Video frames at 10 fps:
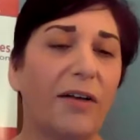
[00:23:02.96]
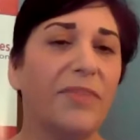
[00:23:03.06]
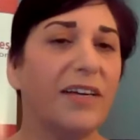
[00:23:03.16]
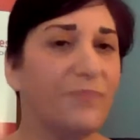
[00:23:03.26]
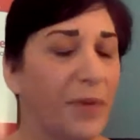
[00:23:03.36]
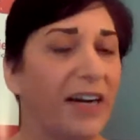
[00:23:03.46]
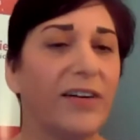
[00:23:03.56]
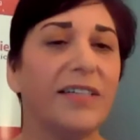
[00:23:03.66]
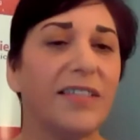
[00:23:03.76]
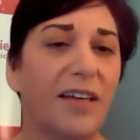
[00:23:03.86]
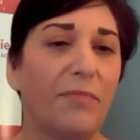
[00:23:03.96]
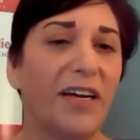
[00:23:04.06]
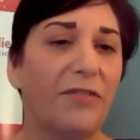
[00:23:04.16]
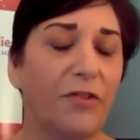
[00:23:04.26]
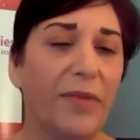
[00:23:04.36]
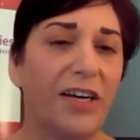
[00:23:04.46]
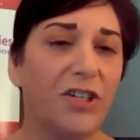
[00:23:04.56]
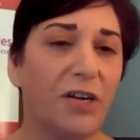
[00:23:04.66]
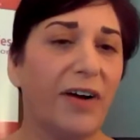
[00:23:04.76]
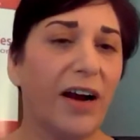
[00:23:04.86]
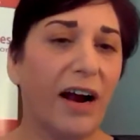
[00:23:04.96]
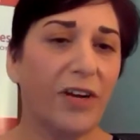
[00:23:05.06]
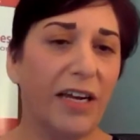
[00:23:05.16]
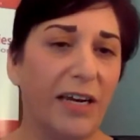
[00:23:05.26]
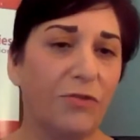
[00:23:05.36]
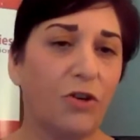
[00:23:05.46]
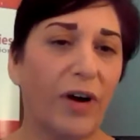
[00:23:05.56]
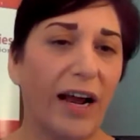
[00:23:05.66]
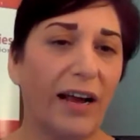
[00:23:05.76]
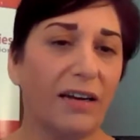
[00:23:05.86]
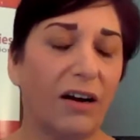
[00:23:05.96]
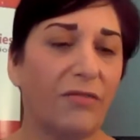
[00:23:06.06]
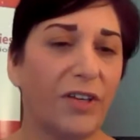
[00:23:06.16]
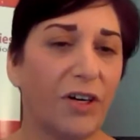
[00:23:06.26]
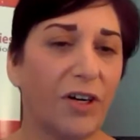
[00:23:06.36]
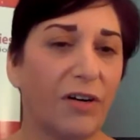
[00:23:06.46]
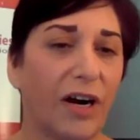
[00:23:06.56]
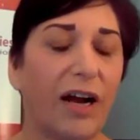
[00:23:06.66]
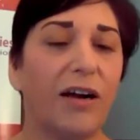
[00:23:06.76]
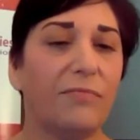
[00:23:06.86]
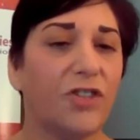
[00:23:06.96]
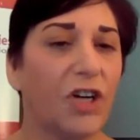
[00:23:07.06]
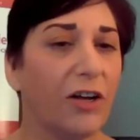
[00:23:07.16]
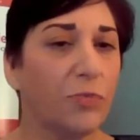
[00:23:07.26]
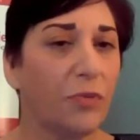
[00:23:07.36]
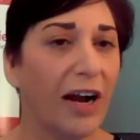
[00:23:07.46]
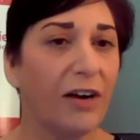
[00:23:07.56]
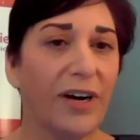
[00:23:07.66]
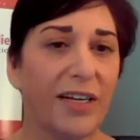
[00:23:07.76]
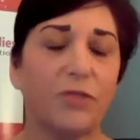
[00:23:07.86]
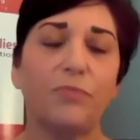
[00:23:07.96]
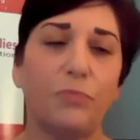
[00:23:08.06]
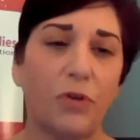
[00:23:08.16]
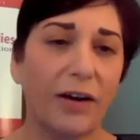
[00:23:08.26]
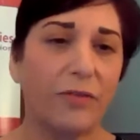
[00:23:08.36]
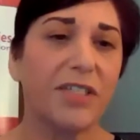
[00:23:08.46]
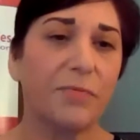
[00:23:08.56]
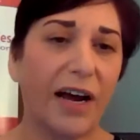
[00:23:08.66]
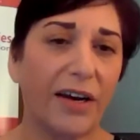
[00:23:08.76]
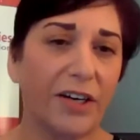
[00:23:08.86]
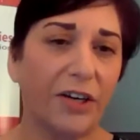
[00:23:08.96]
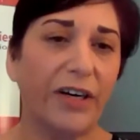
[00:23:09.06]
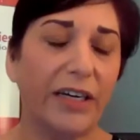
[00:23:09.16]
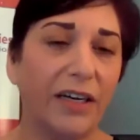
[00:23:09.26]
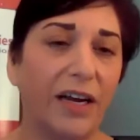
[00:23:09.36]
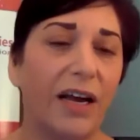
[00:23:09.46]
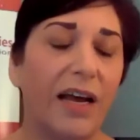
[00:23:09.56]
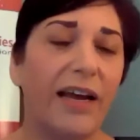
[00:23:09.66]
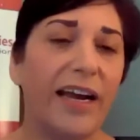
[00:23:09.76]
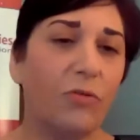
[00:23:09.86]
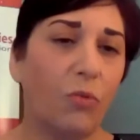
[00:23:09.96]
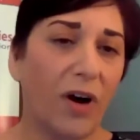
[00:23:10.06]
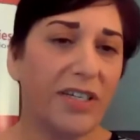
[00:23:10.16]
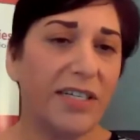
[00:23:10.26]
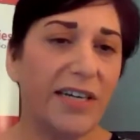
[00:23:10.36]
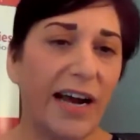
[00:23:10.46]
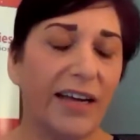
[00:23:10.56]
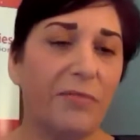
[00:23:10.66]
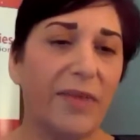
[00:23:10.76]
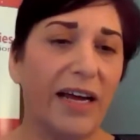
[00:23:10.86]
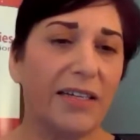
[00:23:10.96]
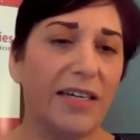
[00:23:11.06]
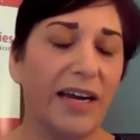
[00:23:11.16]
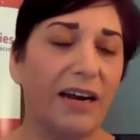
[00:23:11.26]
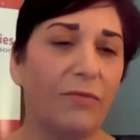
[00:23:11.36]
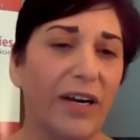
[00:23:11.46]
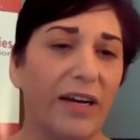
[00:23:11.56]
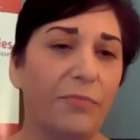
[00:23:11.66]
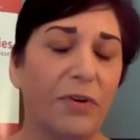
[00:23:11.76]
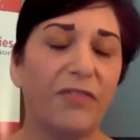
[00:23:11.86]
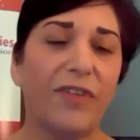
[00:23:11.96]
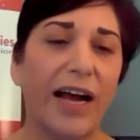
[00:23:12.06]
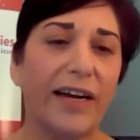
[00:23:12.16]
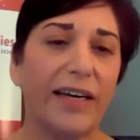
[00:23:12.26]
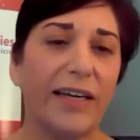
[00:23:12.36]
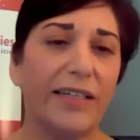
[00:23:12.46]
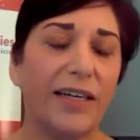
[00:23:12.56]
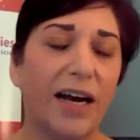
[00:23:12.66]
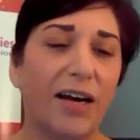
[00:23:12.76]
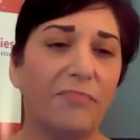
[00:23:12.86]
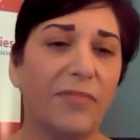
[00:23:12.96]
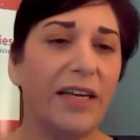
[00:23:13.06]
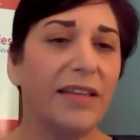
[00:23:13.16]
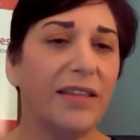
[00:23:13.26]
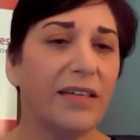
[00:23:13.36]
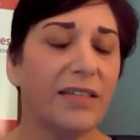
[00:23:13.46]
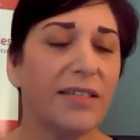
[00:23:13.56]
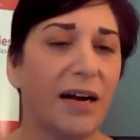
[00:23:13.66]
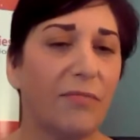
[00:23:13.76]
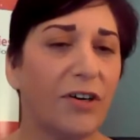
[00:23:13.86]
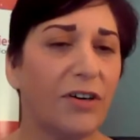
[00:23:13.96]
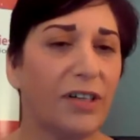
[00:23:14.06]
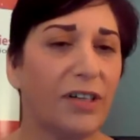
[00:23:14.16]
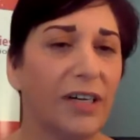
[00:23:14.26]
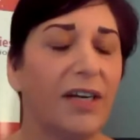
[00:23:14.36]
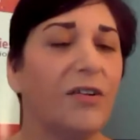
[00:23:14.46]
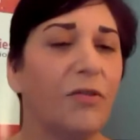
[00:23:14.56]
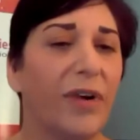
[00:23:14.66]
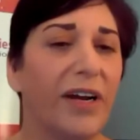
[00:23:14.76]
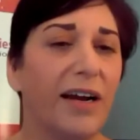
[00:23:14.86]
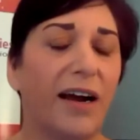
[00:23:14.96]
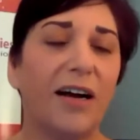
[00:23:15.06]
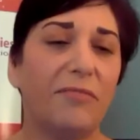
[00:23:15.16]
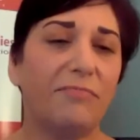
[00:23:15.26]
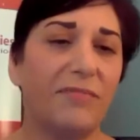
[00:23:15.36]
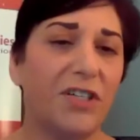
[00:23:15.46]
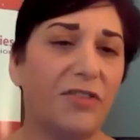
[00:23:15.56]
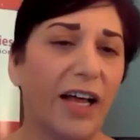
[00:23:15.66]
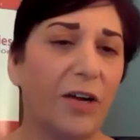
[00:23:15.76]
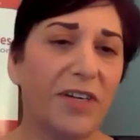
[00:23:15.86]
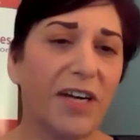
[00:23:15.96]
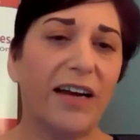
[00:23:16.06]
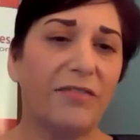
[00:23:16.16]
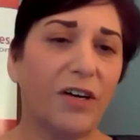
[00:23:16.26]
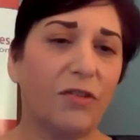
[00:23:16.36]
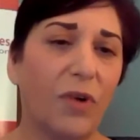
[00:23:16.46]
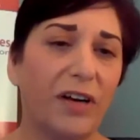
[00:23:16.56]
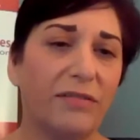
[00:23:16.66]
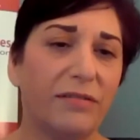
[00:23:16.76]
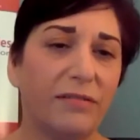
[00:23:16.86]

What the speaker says: give parents some information about how to keep track of their child's progress monitoring, and what to document. And we provided, in the summer, we developed kind of a